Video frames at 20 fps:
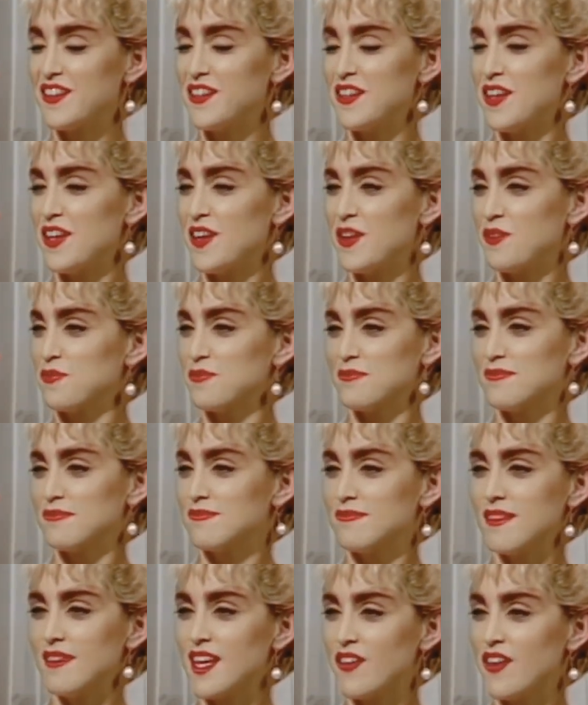It equals
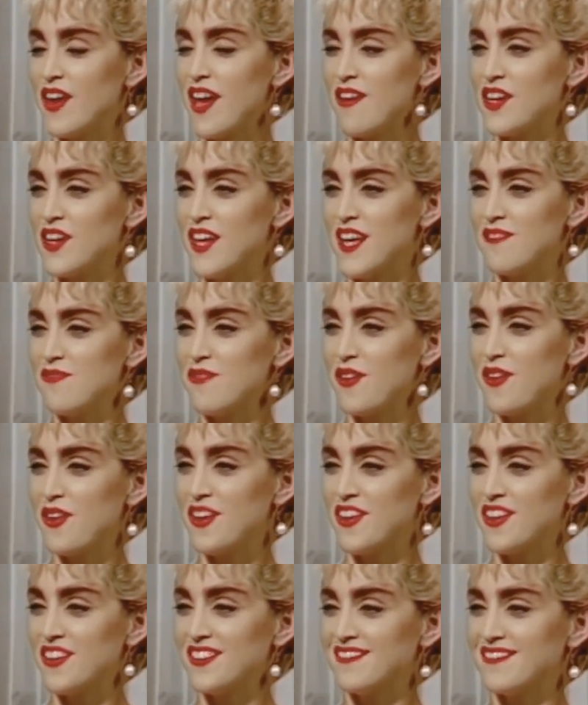me.
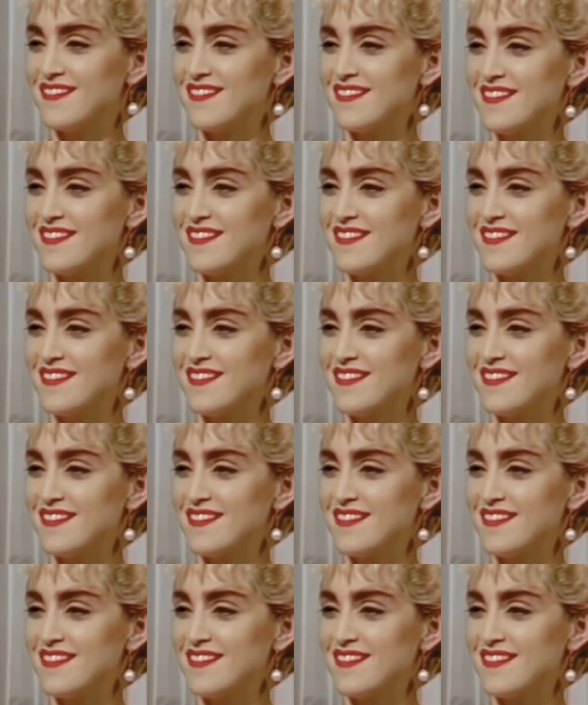I